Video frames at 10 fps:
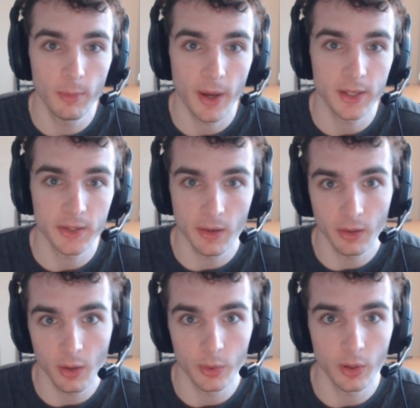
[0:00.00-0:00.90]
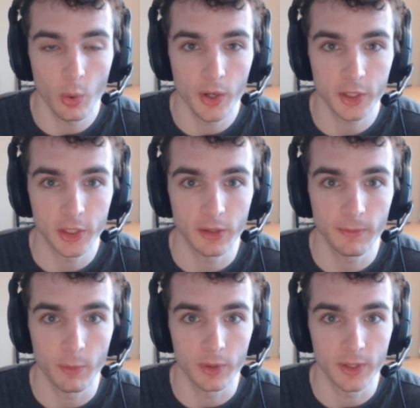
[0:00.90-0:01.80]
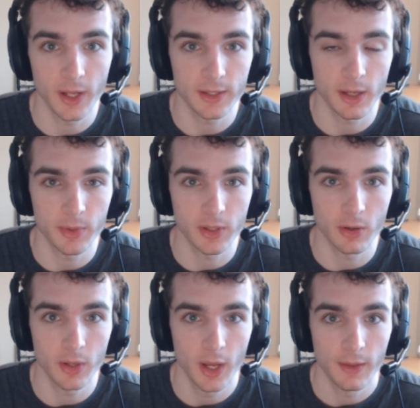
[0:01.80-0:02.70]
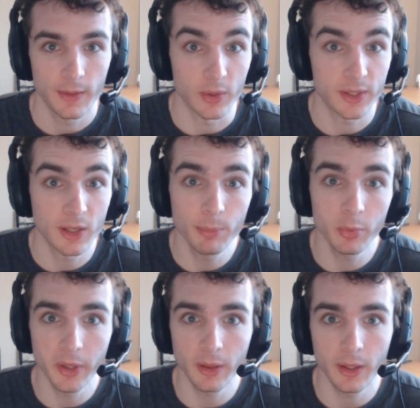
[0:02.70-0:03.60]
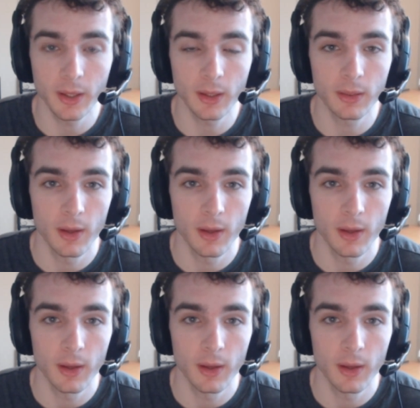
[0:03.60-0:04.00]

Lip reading: I decided to go with a question for today's episode that was simple in length,